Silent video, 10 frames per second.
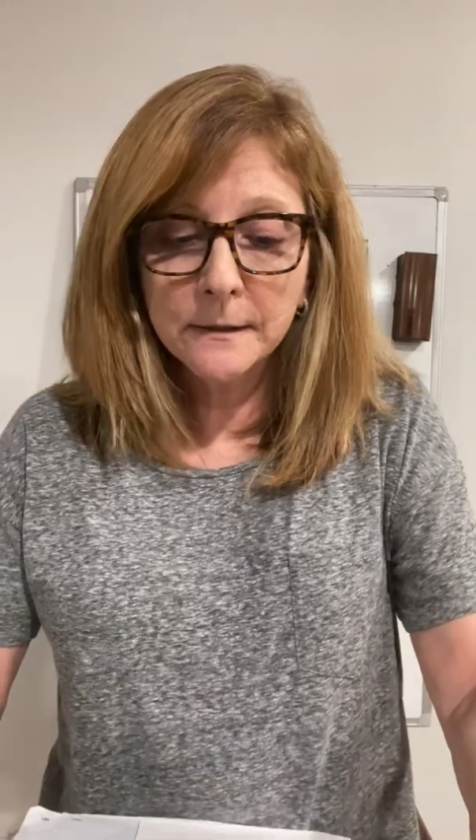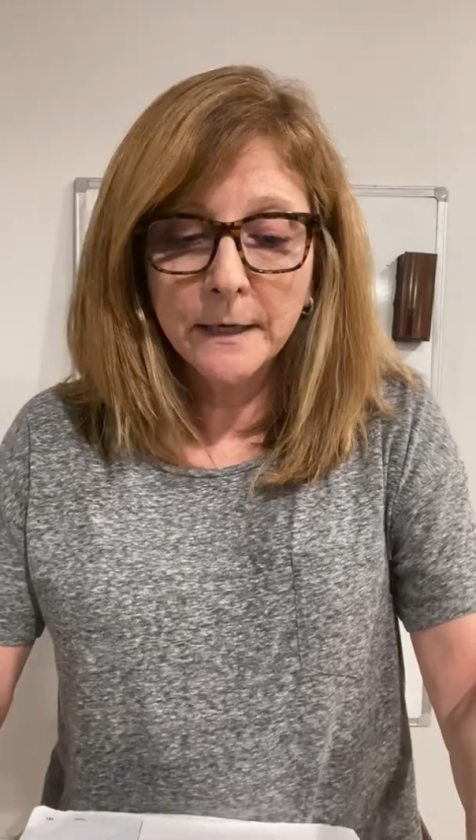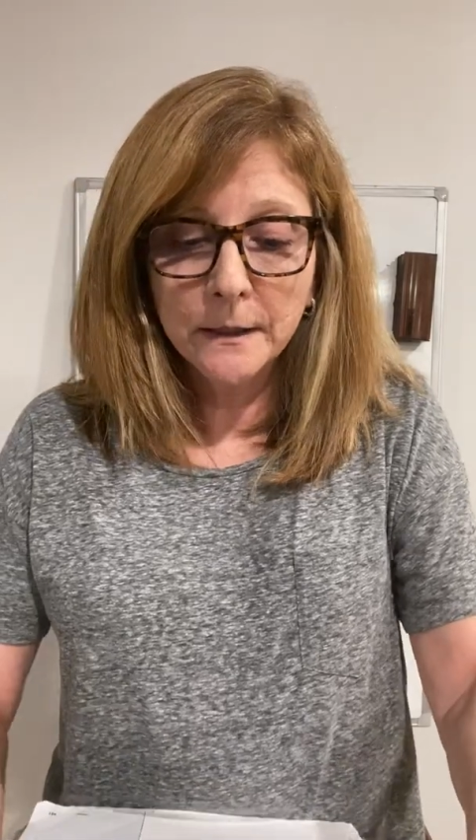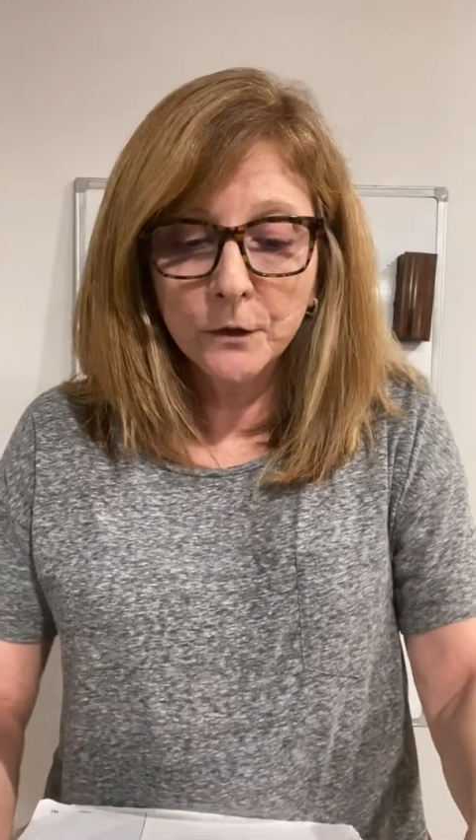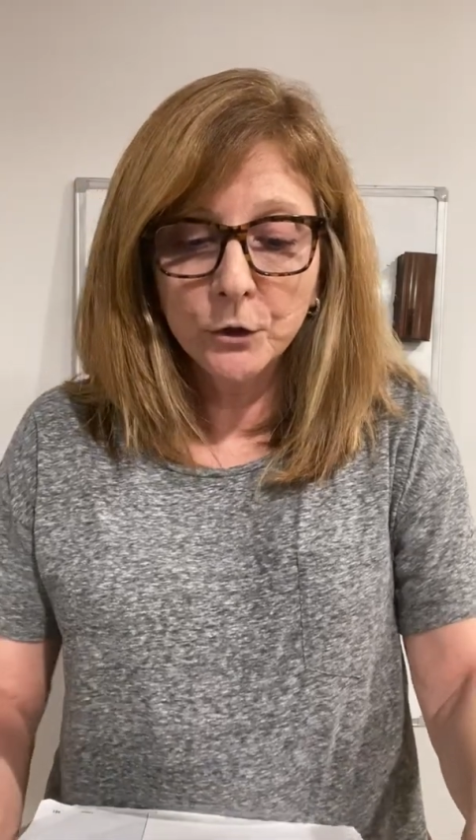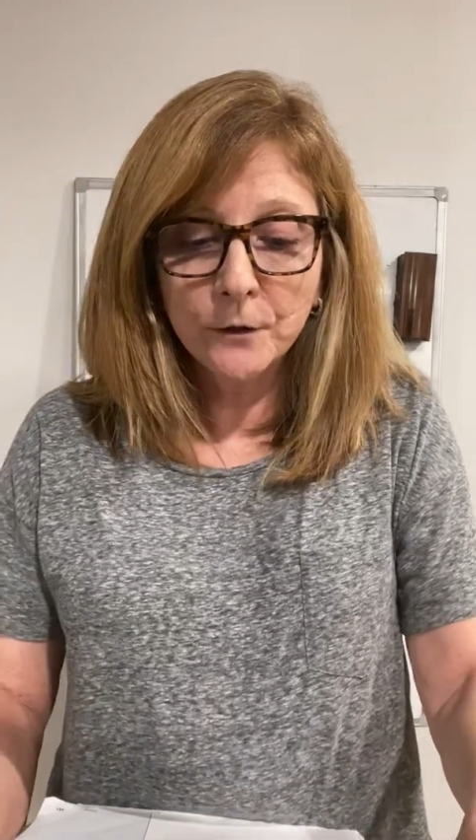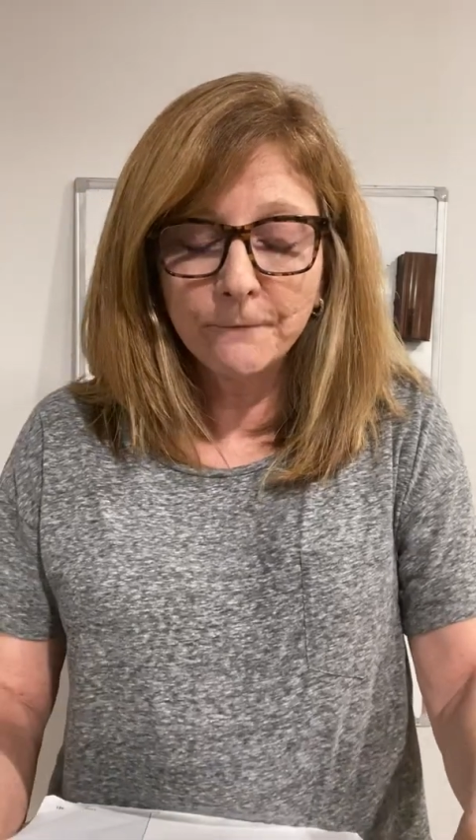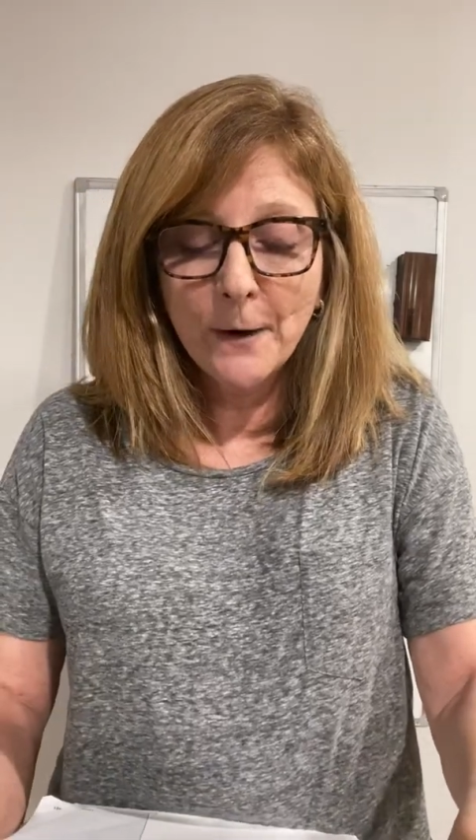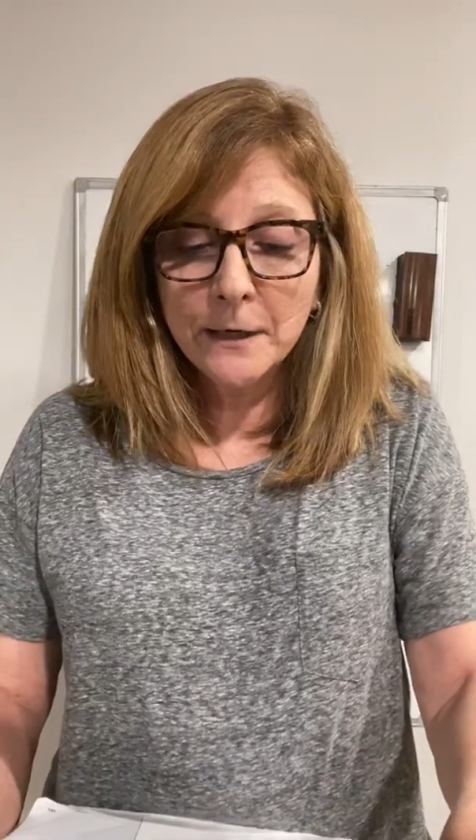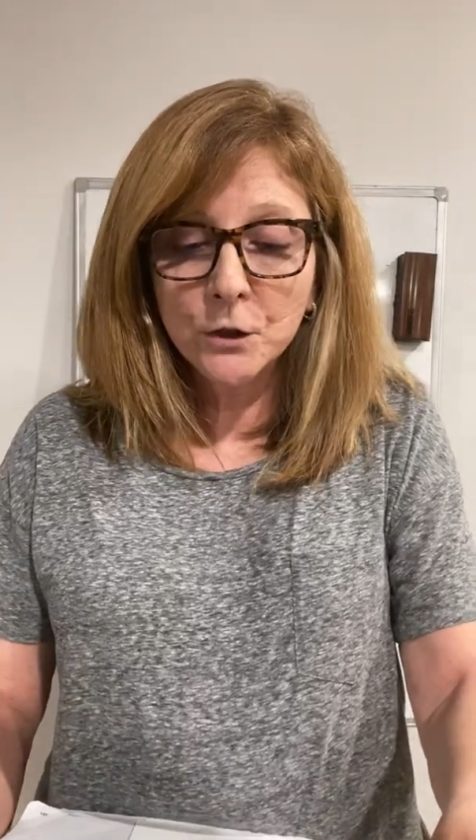that include a
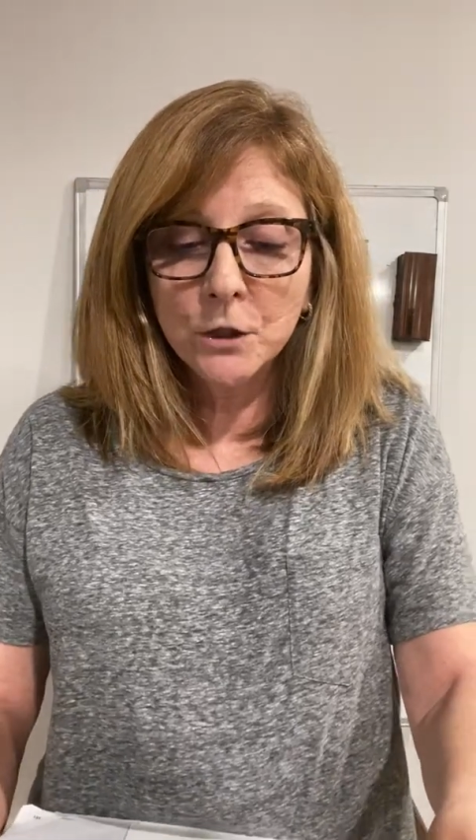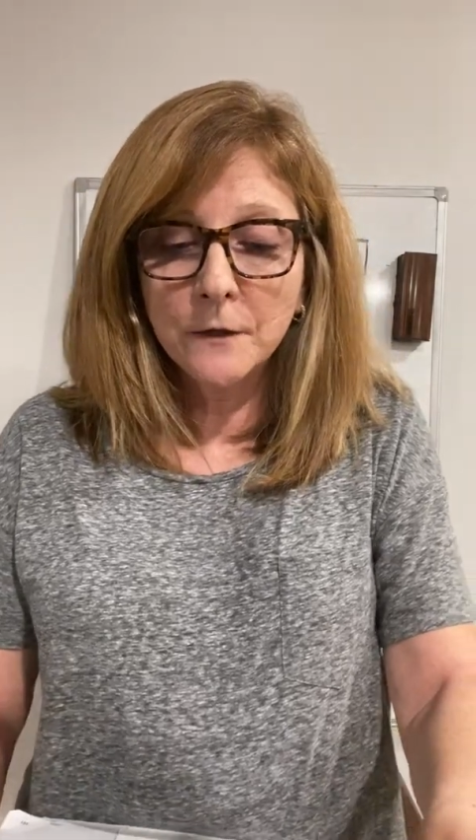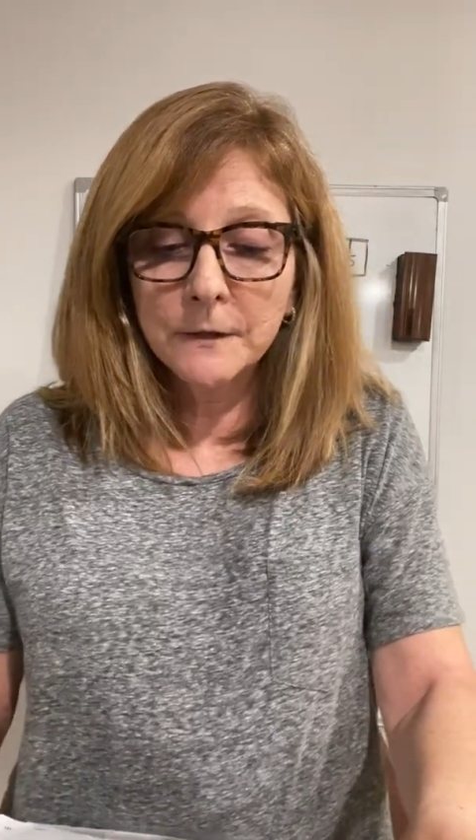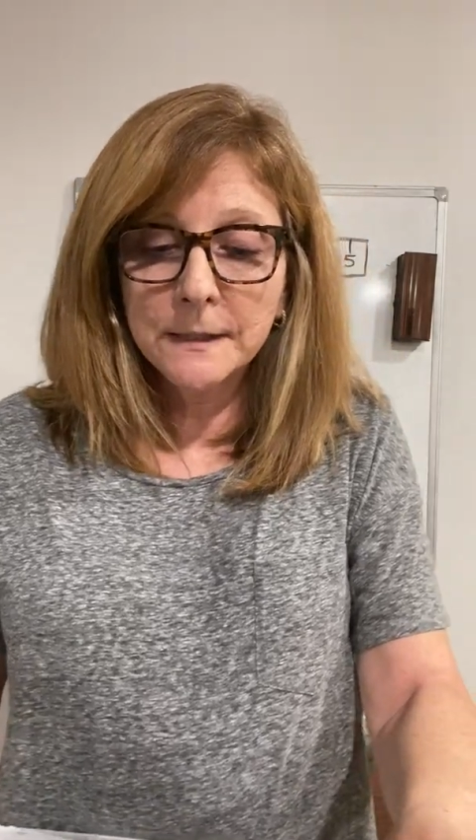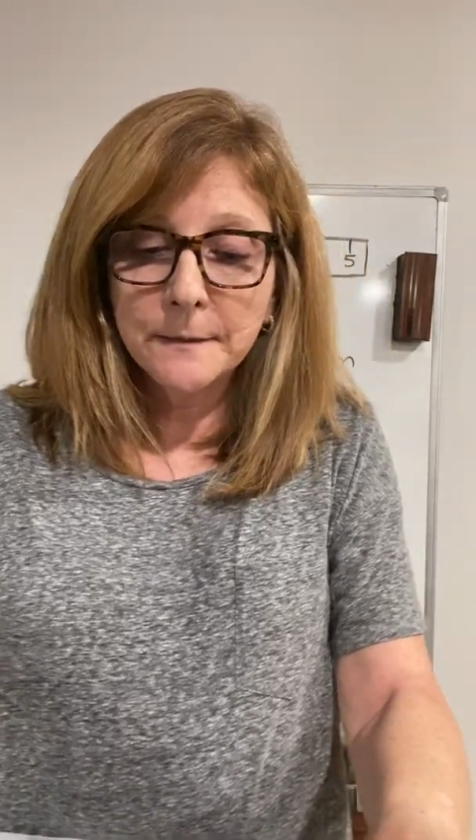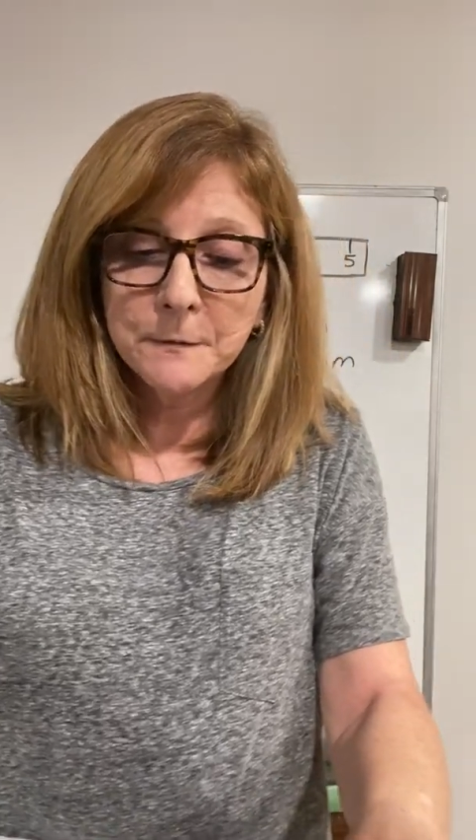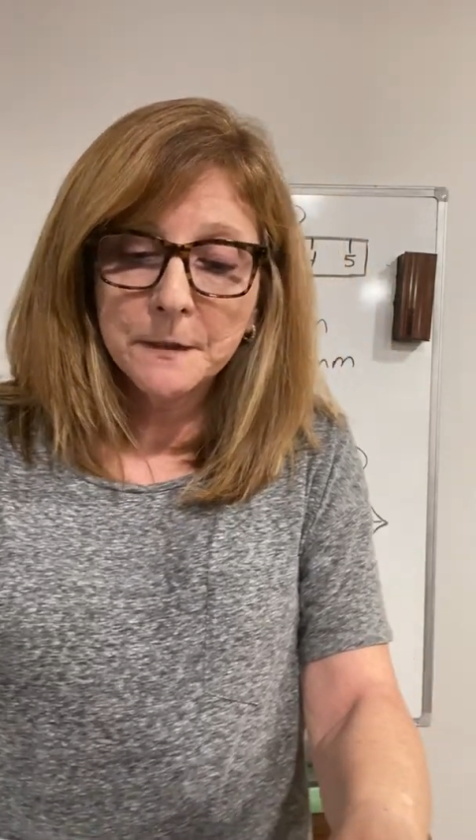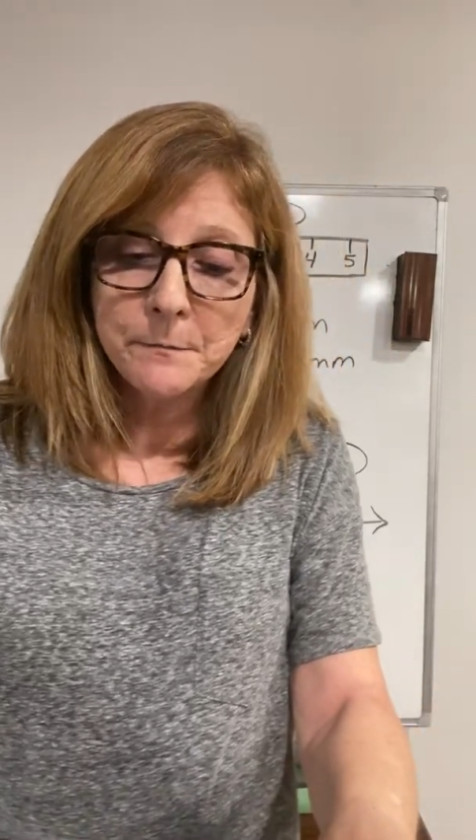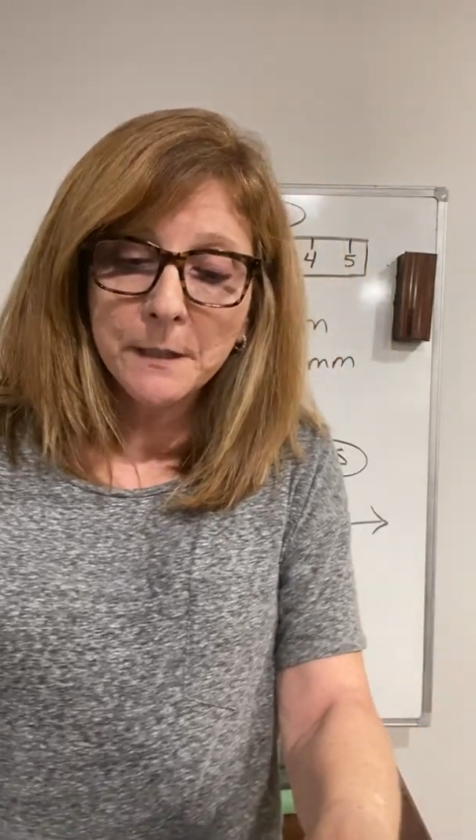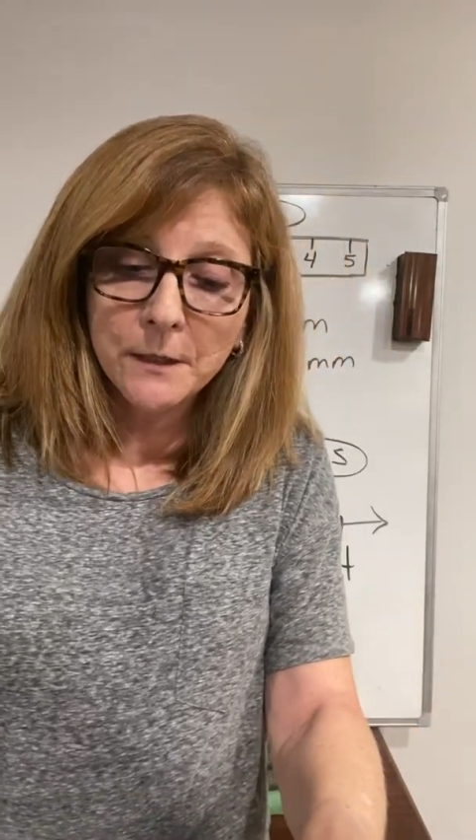fraction of a
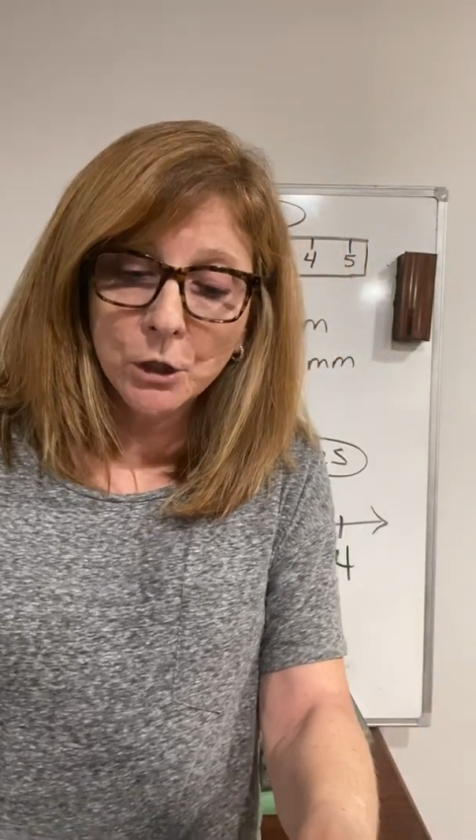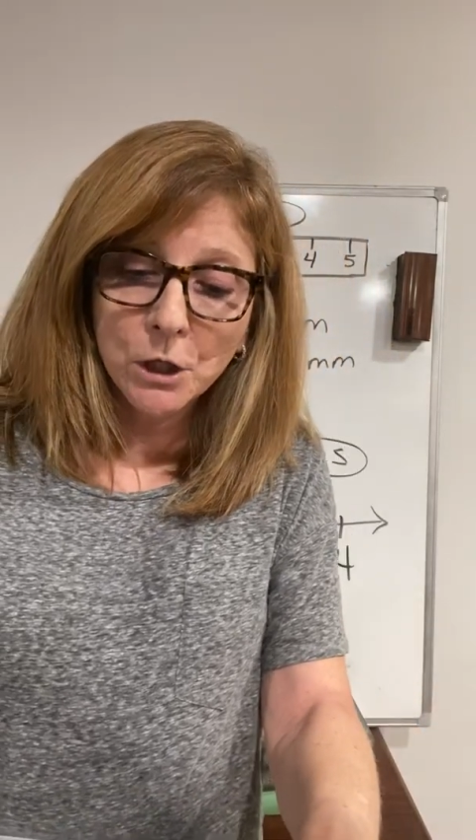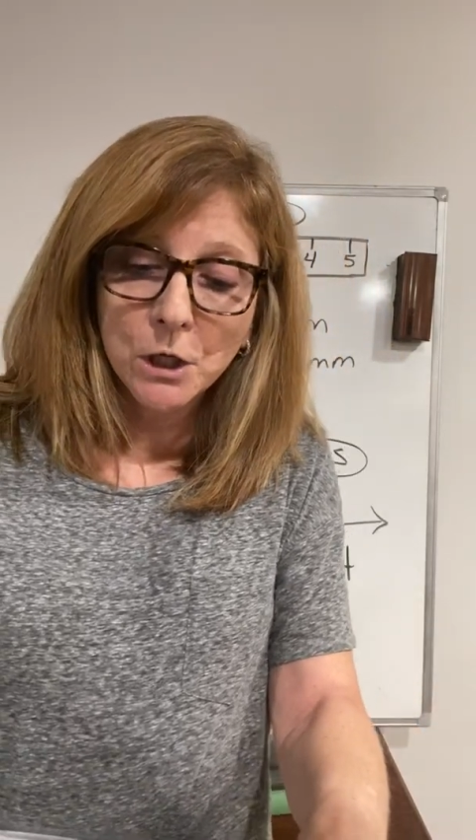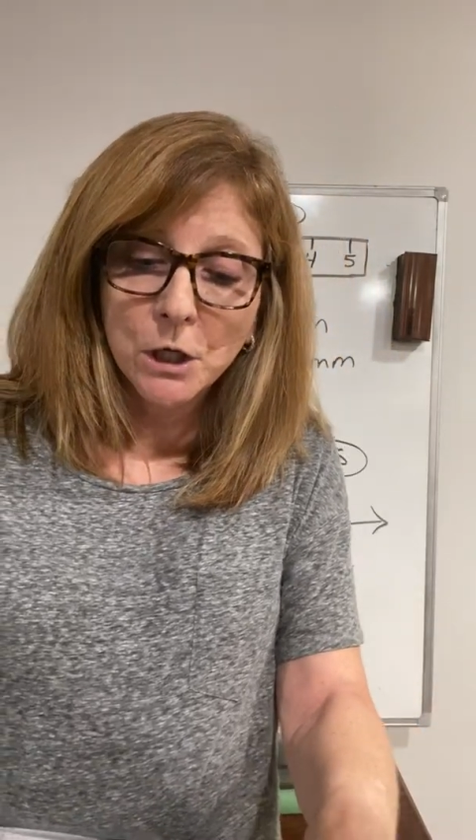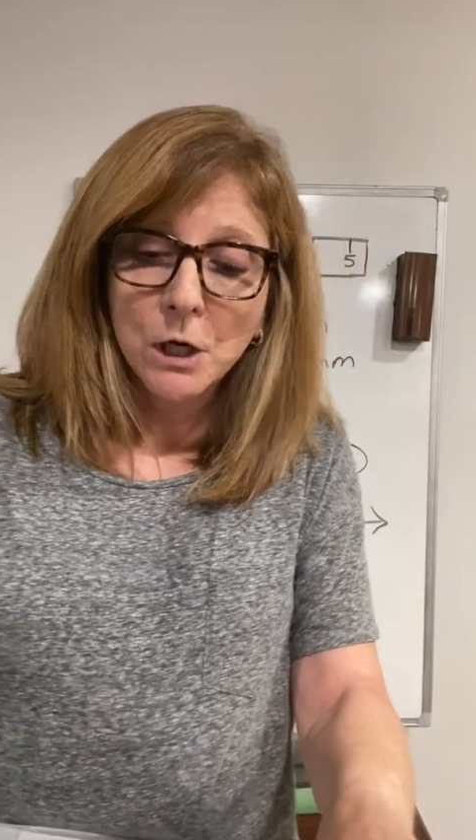centimeter.